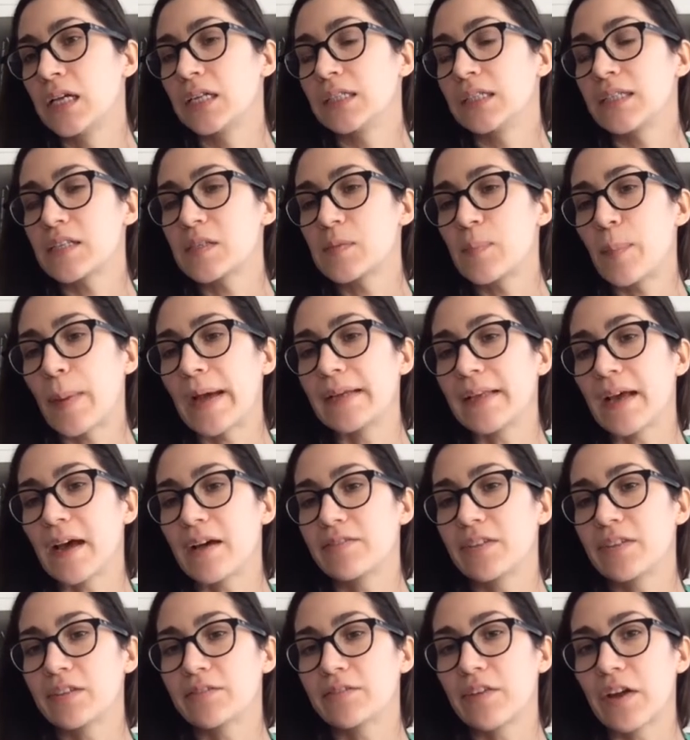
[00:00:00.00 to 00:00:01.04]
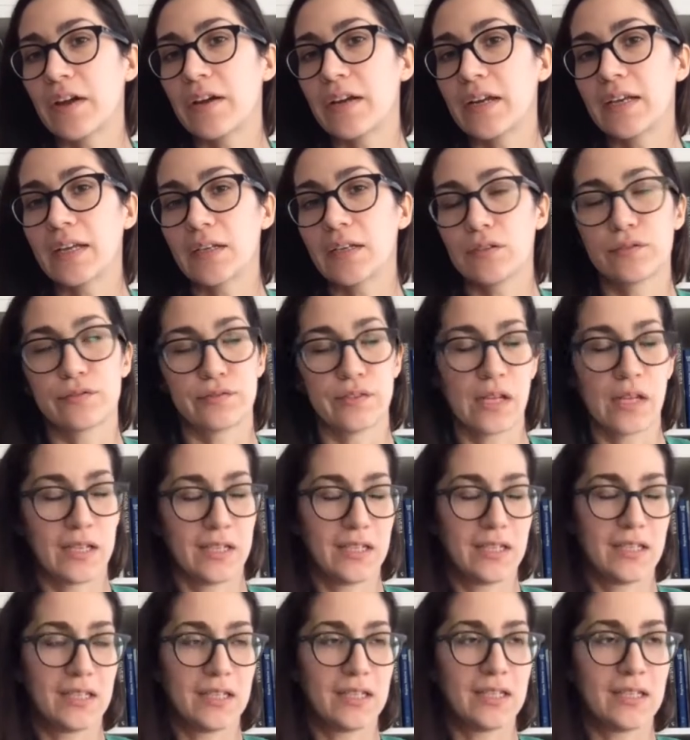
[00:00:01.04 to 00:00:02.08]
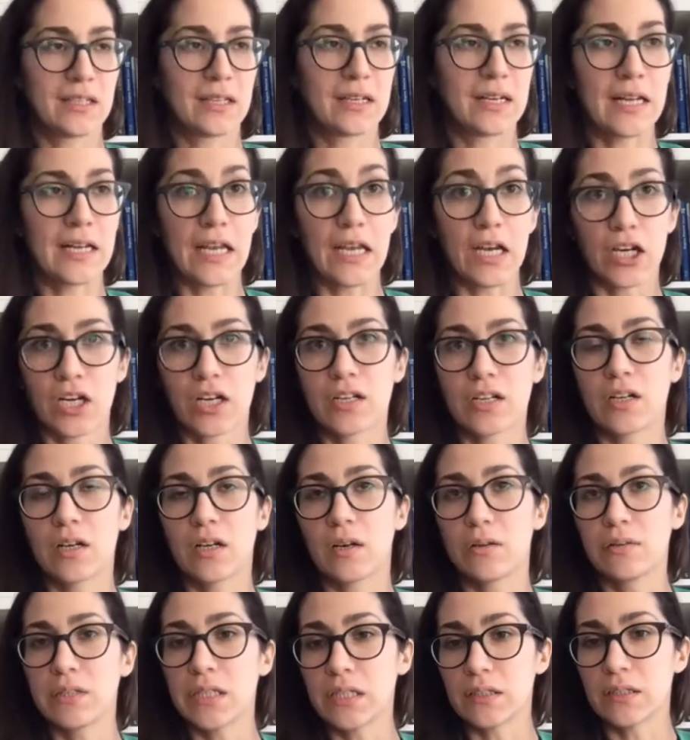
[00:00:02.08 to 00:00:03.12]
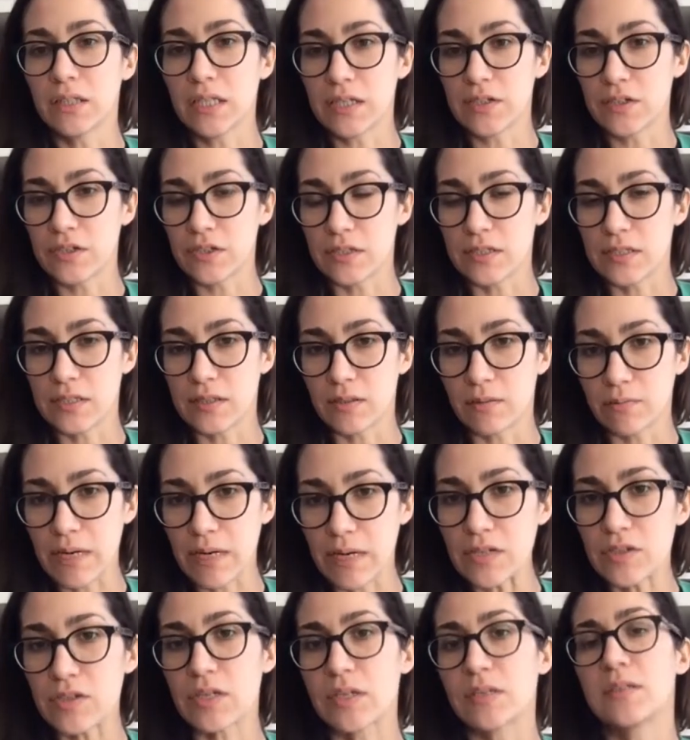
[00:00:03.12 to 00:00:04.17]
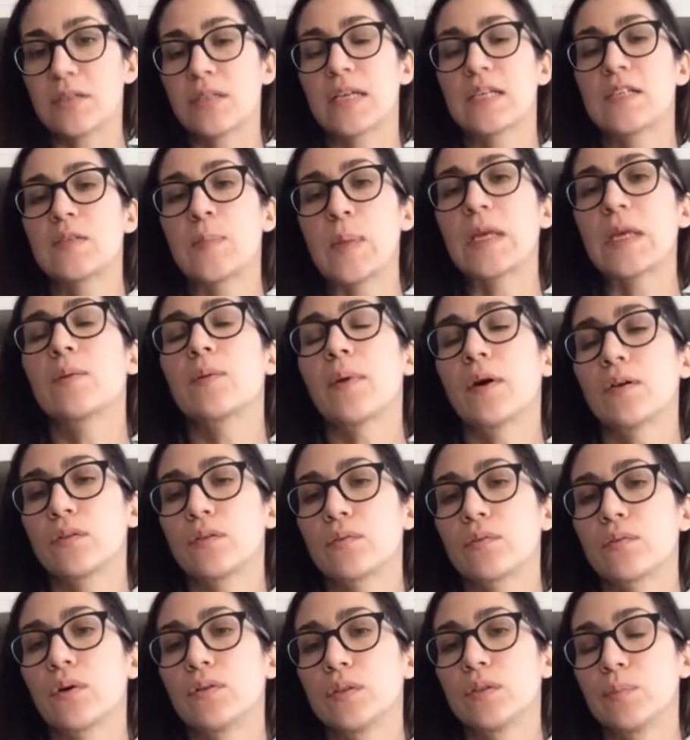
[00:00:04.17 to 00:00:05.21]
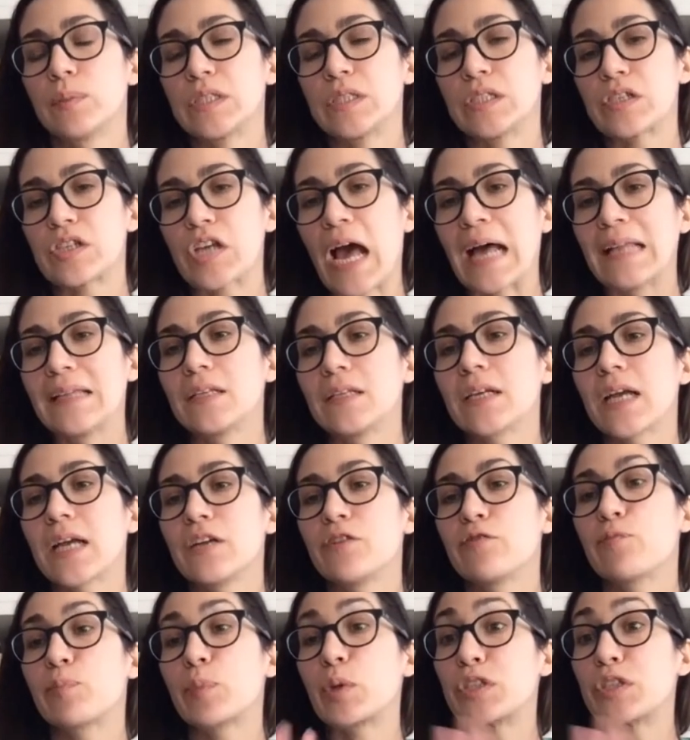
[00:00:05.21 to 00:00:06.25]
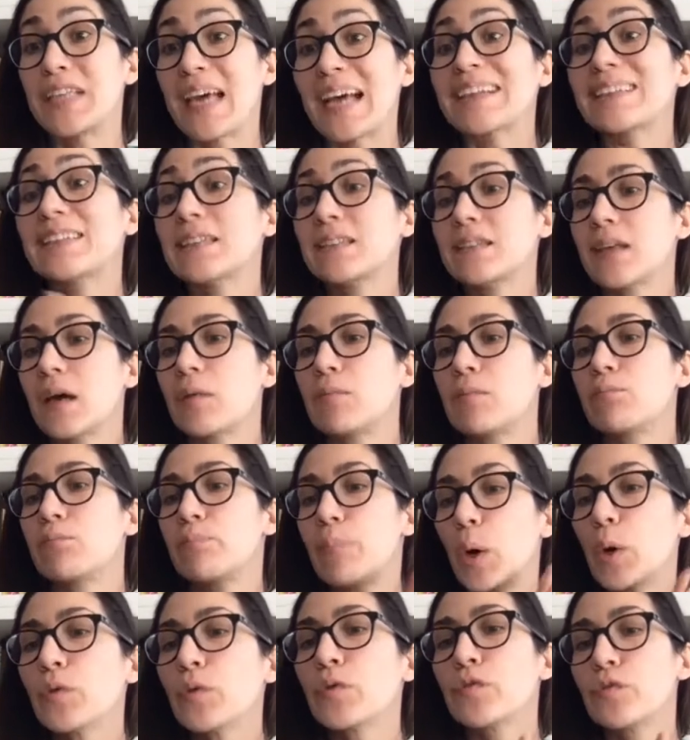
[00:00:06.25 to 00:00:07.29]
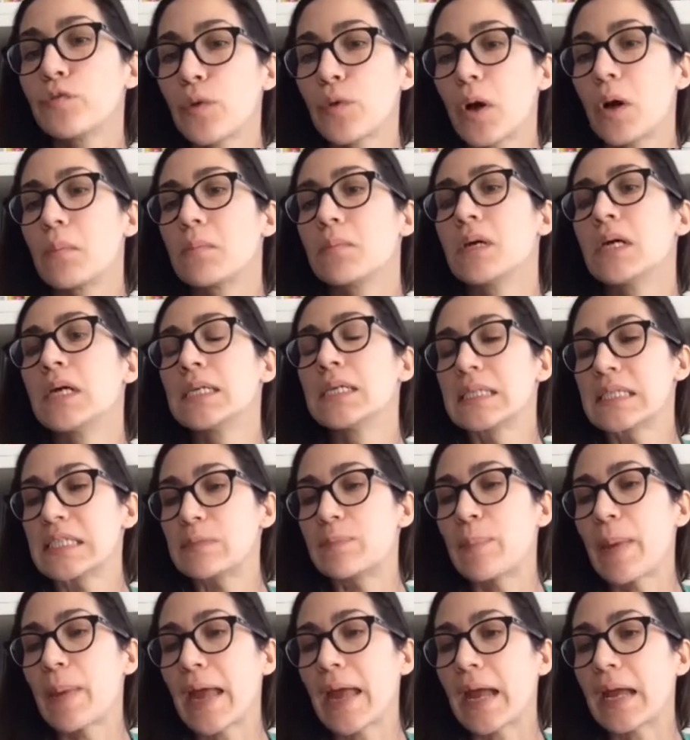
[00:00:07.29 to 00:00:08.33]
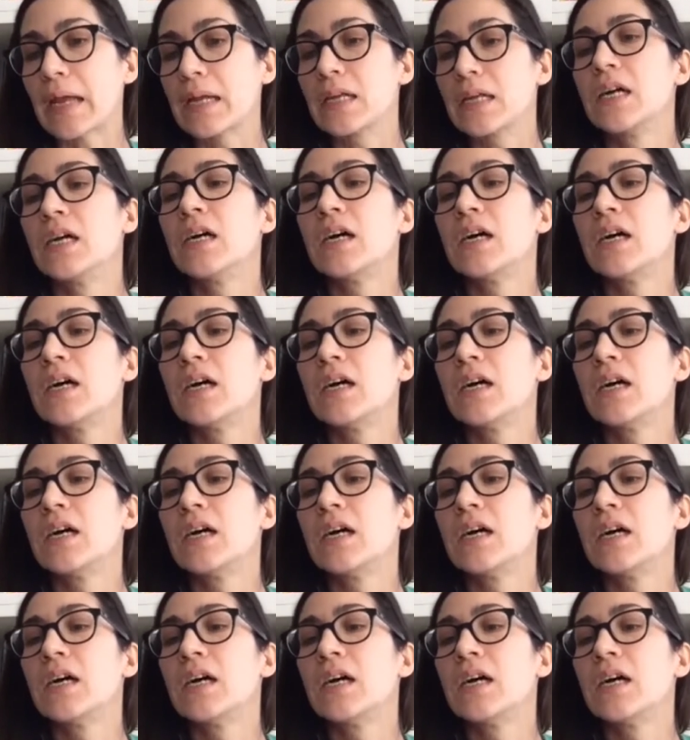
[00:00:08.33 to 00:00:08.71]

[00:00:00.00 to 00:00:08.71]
despite having very kind of uh, clear colonial interests in the region. They speak about the role the British had in kind of protecting them both from Spain